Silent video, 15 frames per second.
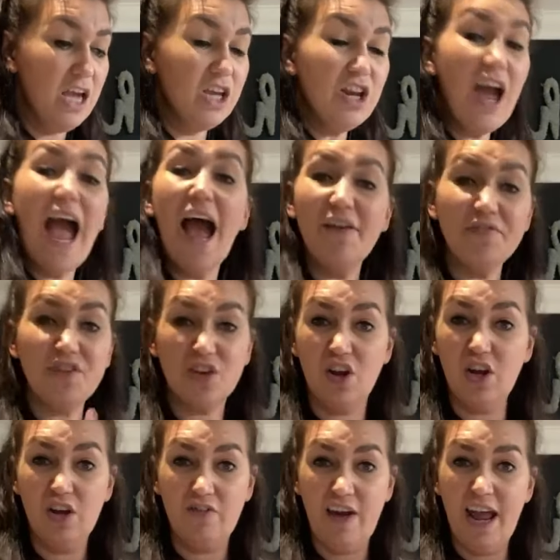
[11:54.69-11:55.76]
You don't have to
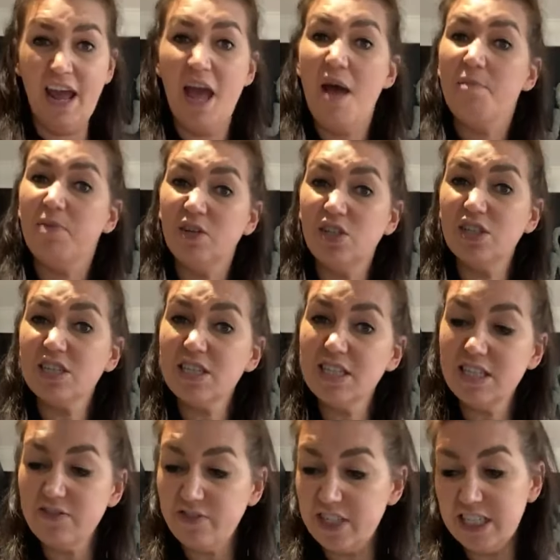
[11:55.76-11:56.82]
colour it, but just
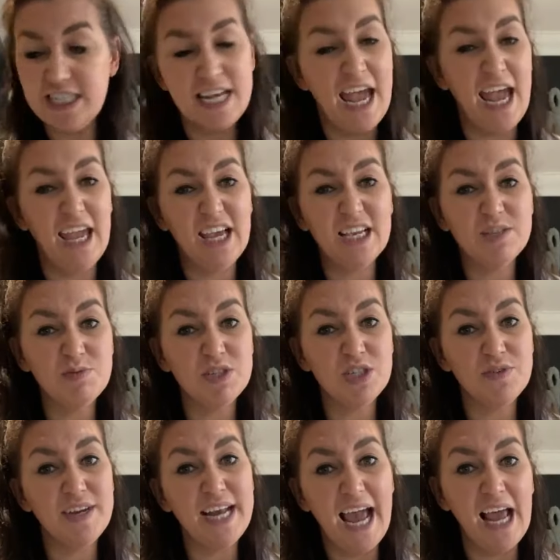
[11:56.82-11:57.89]
because of today, because we're
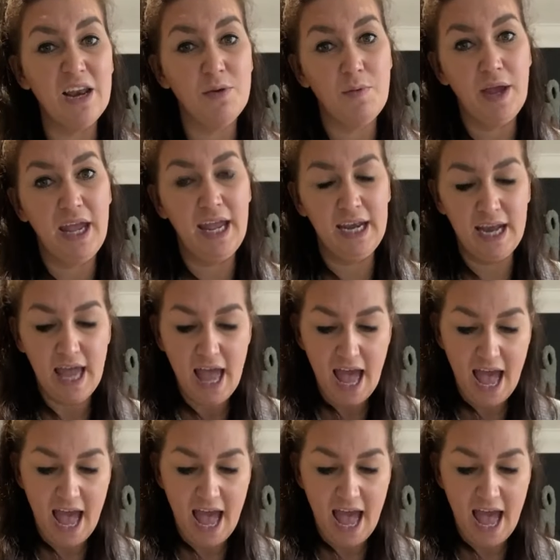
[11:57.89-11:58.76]
doing Halloween,